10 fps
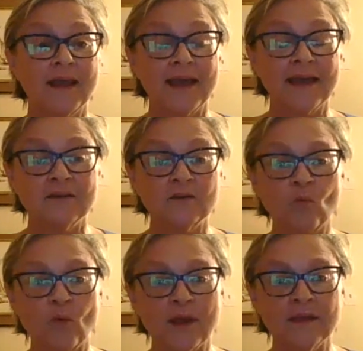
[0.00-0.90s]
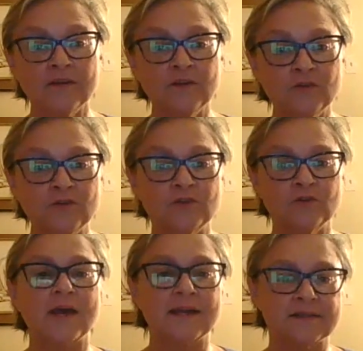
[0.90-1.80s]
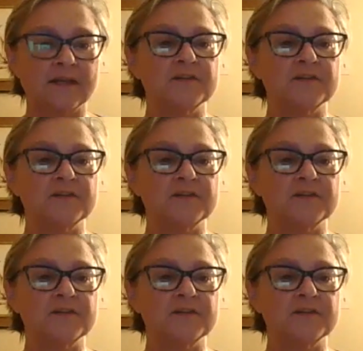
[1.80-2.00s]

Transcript: And when you do that as an